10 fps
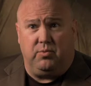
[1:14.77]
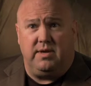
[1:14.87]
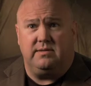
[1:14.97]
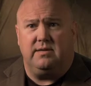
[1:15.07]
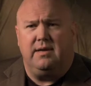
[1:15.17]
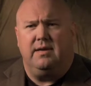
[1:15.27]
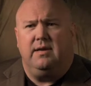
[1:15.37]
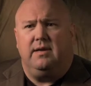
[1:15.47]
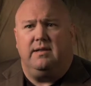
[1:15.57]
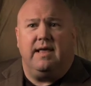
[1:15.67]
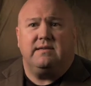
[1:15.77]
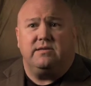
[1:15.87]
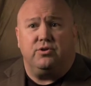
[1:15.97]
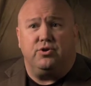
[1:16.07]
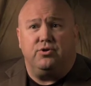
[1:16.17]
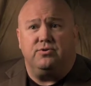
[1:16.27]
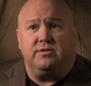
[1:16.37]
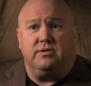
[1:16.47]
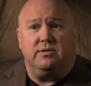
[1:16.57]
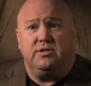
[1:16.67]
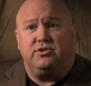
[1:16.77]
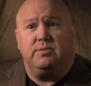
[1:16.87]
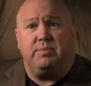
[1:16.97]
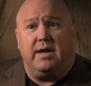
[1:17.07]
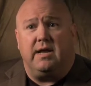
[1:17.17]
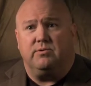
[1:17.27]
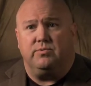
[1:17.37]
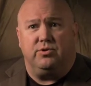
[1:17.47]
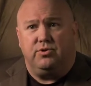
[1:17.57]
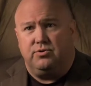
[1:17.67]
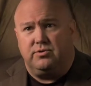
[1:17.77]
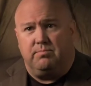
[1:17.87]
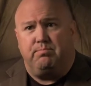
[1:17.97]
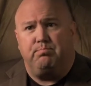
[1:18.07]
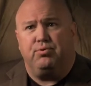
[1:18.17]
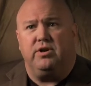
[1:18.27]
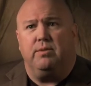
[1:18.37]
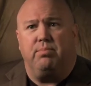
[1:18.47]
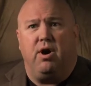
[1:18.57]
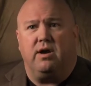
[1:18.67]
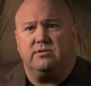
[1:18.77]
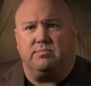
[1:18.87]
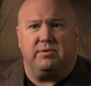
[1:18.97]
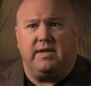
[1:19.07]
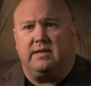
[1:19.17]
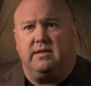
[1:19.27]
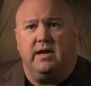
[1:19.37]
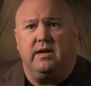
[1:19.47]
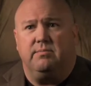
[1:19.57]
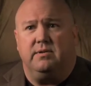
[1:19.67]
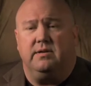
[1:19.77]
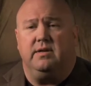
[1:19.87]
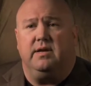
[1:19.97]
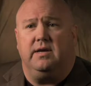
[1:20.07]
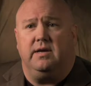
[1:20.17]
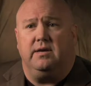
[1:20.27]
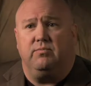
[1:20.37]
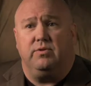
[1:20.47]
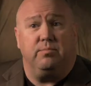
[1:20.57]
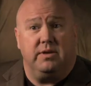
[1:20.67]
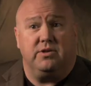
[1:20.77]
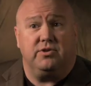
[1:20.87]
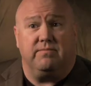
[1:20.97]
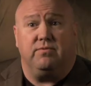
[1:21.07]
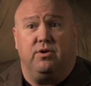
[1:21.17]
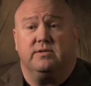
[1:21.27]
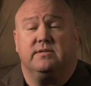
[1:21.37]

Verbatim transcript: waste. And lastly, they're used in, in shipping items when they're used to put in a box to protect an item and, and when they're being shipped for long